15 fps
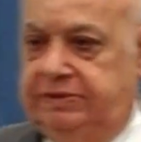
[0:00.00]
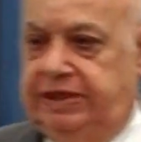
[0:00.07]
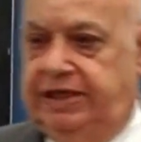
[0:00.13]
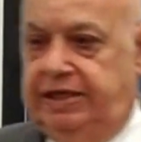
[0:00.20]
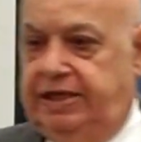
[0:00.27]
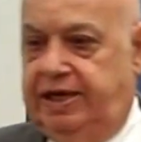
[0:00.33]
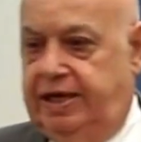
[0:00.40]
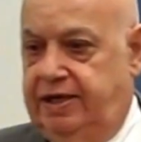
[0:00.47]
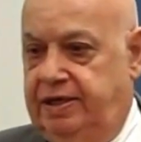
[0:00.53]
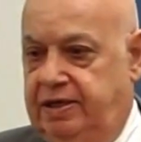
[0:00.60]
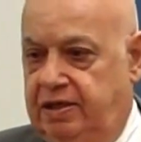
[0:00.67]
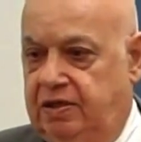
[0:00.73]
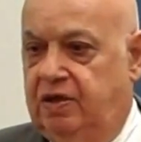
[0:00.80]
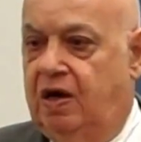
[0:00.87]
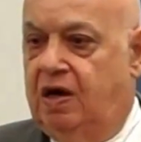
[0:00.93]
in a
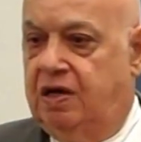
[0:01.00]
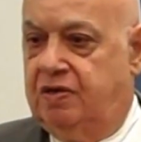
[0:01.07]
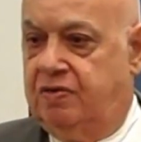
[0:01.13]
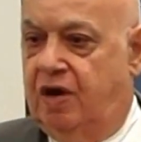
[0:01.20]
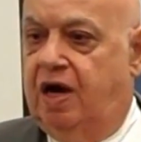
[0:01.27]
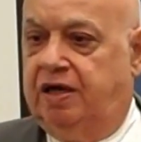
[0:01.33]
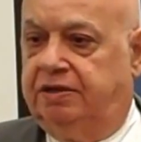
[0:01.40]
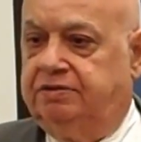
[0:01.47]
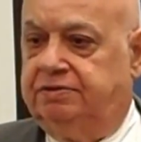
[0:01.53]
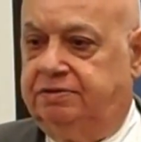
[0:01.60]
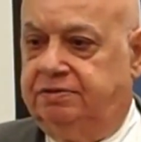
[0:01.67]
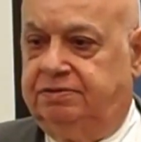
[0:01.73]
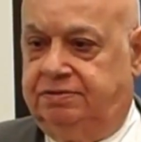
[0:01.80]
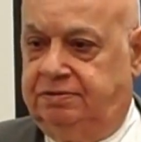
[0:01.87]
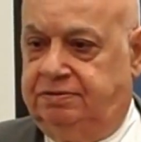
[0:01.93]
long run,
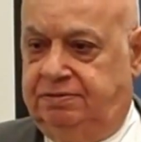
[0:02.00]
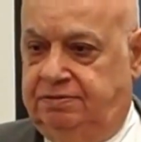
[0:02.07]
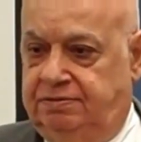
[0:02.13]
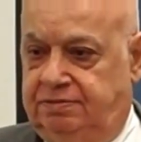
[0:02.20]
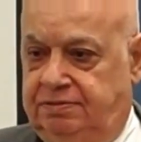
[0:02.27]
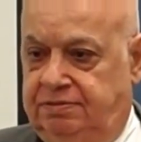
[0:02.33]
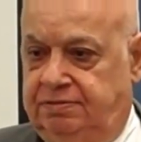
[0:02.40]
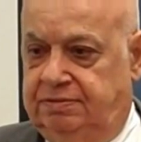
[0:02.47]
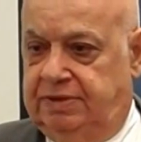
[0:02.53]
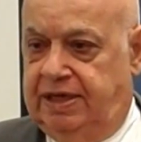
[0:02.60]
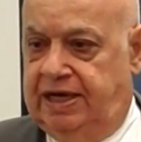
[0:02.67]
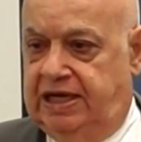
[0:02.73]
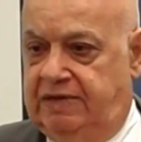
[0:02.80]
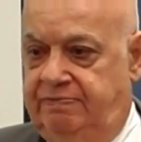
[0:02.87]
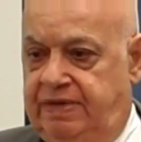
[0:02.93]

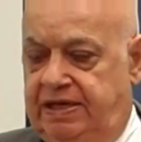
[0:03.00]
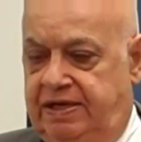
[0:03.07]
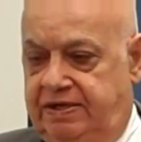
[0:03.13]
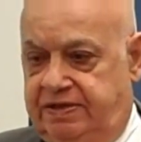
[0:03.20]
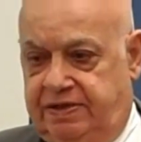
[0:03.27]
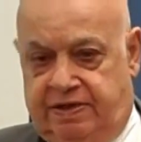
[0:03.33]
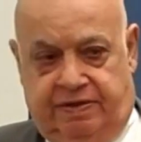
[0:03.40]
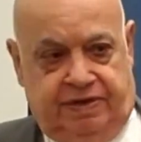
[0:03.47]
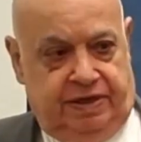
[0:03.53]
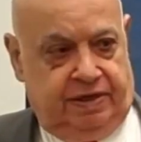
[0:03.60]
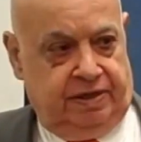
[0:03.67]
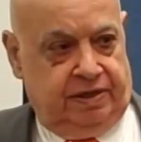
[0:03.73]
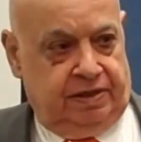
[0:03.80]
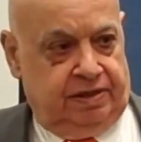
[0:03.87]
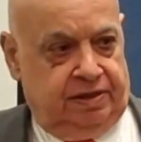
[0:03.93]
and
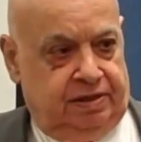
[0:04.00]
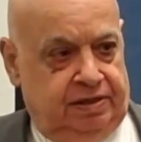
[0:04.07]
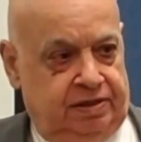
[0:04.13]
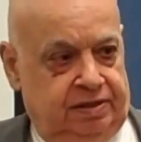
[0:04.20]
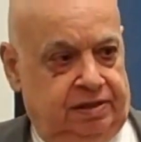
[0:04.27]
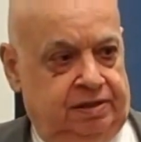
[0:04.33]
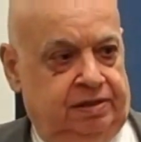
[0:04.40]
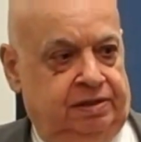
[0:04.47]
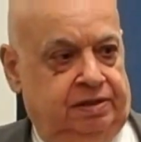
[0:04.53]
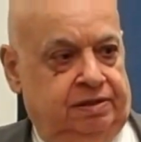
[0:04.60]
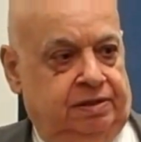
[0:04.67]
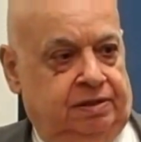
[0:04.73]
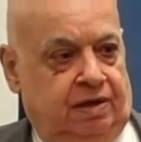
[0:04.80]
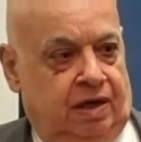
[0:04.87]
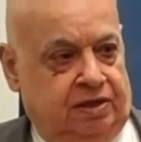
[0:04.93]
military
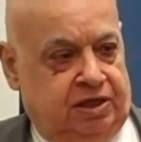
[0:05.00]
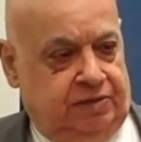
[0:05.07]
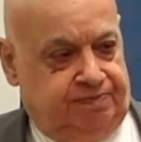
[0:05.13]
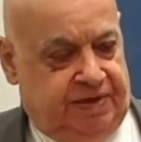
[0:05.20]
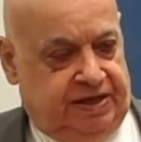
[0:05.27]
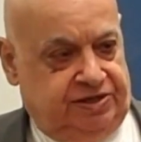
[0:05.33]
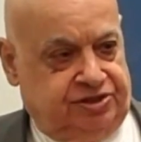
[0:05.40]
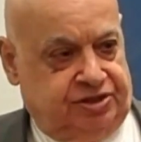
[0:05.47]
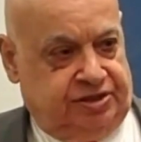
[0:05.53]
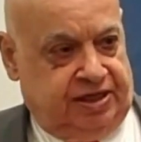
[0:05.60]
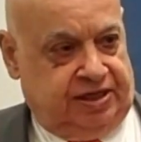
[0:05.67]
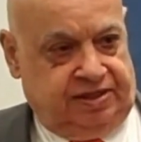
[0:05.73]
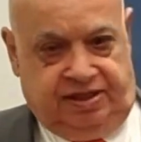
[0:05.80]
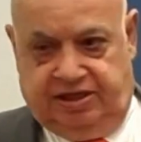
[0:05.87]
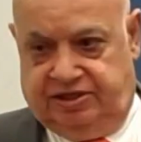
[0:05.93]
occupation
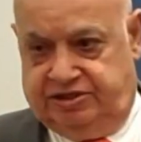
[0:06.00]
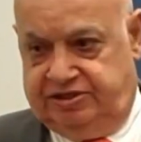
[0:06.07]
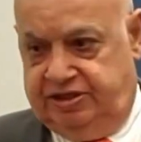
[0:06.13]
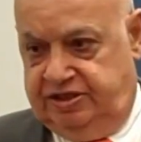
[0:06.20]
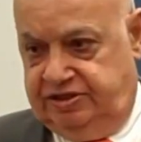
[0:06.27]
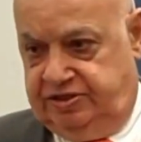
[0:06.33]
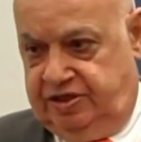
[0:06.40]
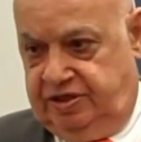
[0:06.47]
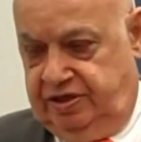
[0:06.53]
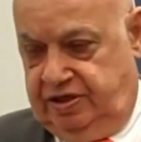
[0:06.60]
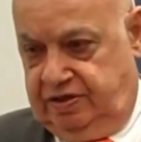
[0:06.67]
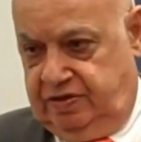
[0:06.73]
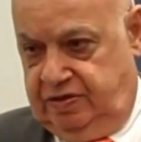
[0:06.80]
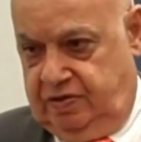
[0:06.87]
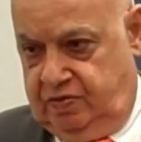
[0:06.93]
and these things are not
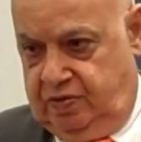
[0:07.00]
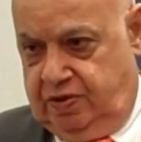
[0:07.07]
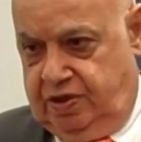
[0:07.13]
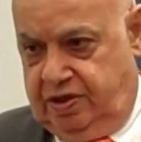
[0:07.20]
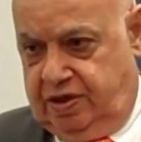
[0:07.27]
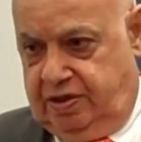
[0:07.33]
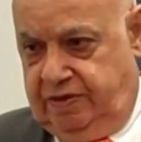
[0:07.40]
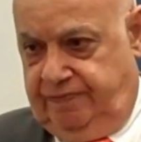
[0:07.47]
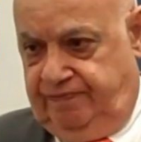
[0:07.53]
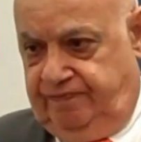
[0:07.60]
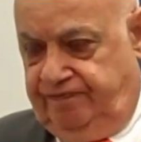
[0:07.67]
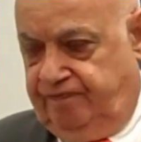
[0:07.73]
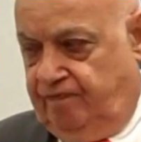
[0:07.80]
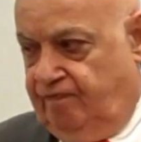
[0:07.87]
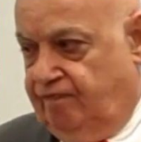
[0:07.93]
going to work,
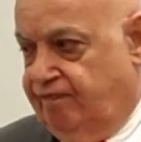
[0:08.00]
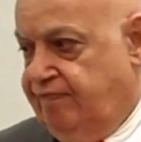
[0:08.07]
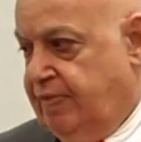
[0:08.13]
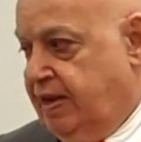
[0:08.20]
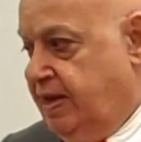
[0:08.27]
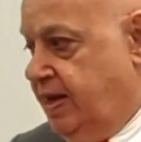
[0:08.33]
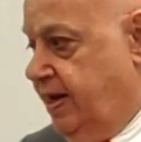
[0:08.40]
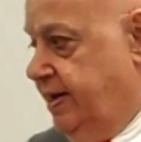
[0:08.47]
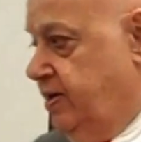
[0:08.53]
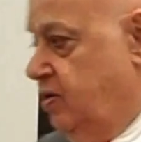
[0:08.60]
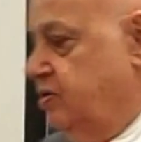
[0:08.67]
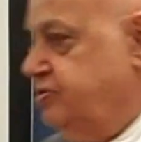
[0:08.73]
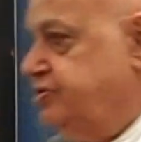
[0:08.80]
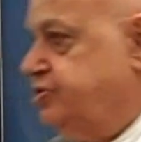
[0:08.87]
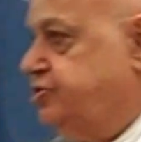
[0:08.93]
and
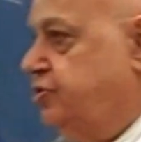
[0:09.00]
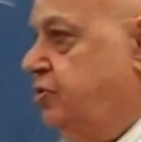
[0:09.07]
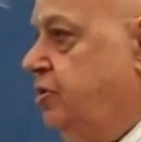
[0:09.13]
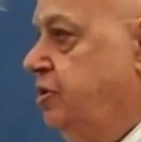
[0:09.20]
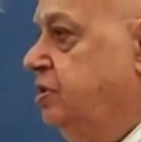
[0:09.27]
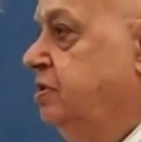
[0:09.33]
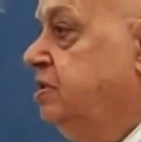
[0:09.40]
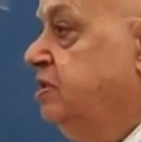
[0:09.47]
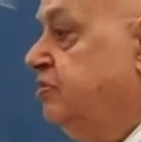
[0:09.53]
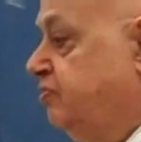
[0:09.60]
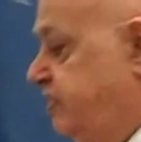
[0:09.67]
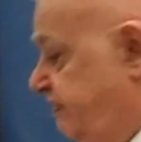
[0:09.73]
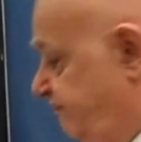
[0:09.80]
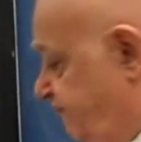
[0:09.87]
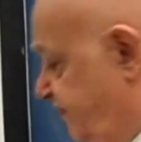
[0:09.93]
also
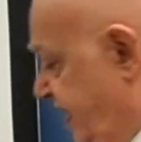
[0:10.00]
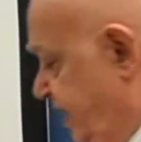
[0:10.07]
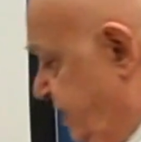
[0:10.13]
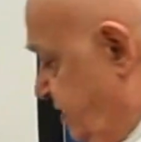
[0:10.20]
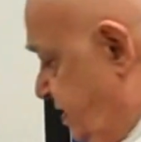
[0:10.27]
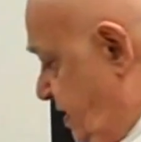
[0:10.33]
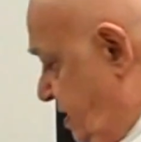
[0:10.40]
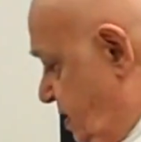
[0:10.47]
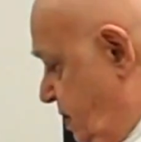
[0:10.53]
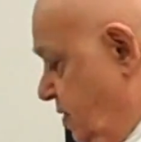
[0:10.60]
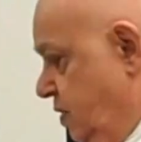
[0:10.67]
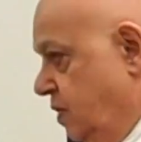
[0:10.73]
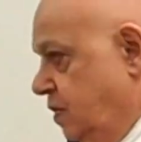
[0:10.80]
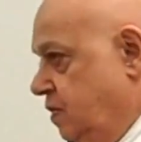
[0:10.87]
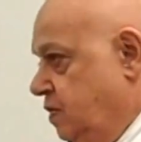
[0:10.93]
reflecting
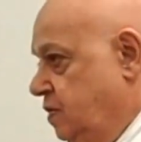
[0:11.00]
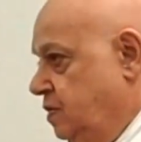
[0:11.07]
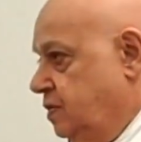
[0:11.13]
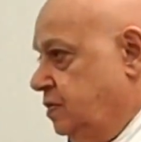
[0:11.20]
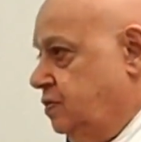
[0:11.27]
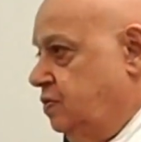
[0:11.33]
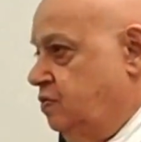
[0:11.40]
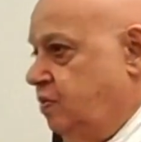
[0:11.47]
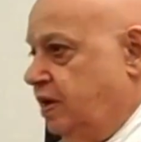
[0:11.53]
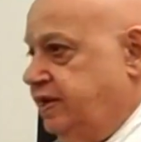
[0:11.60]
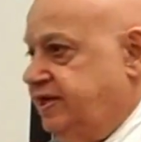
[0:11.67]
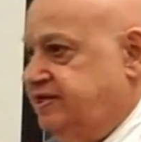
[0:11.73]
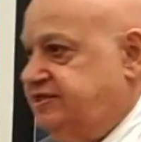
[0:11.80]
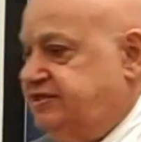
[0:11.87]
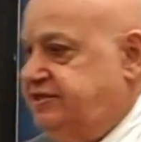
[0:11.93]
to what
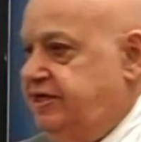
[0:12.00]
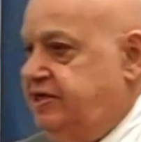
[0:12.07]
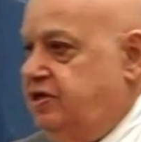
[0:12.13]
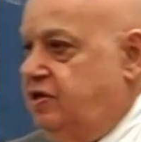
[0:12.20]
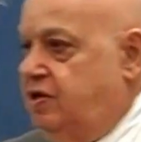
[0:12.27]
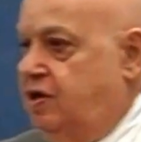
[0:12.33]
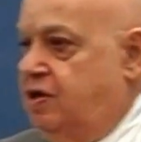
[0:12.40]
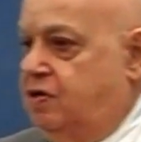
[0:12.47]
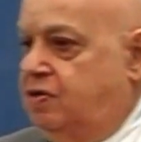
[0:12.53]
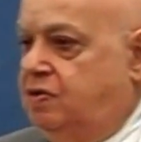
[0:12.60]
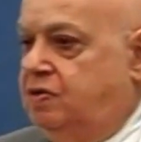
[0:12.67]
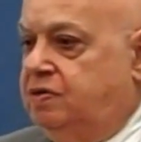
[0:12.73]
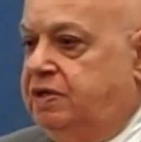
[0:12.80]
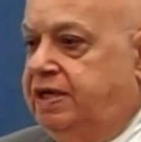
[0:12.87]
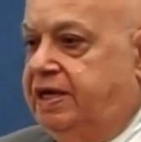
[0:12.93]
extent our
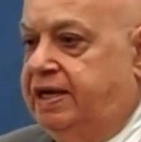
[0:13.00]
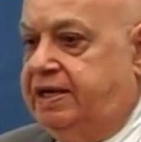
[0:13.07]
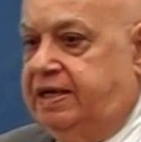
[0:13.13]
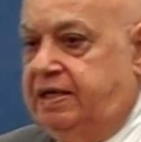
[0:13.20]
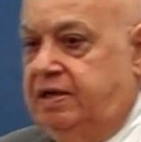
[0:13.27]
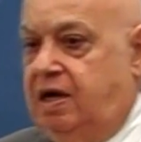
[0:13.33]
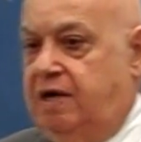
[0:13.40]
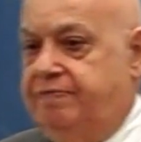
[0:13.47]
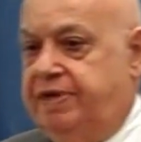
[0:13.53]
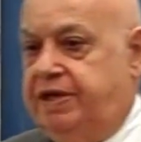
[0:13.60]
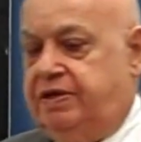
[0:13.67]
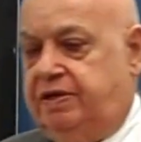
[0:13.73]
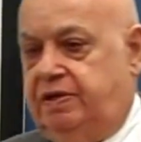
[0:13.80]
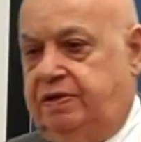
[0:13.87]
own economic